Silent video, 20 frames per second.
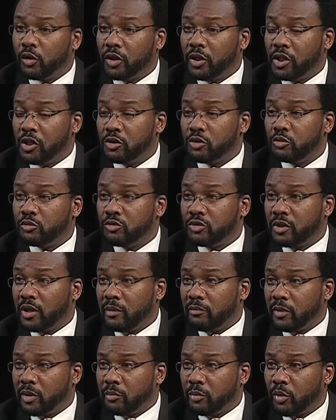to issue
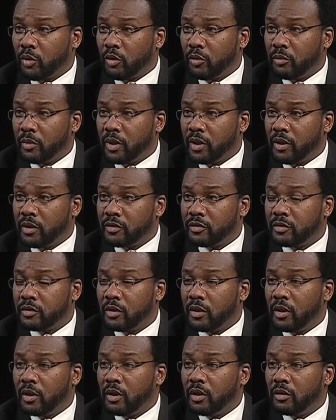septic permits,
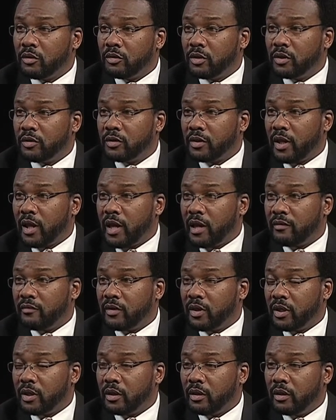you need to have
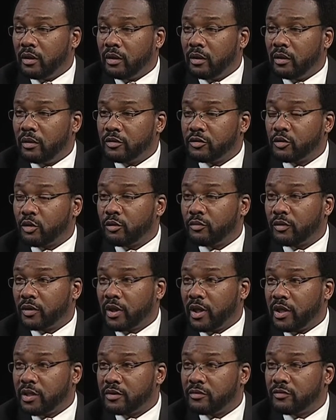a
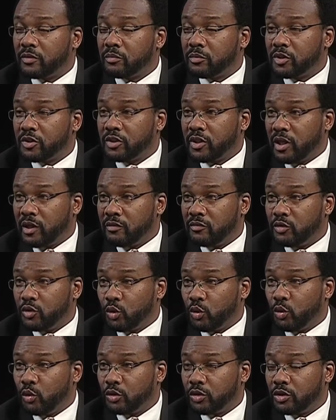certification from the state of
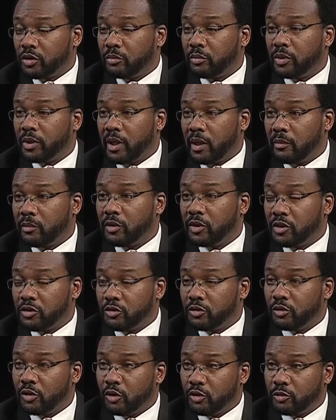Georgia to be able to
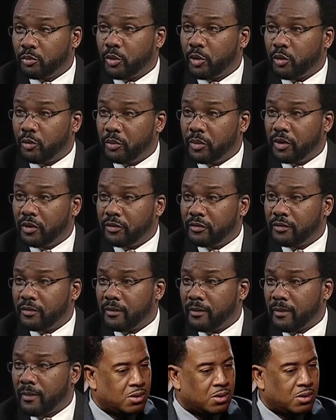issue those permits.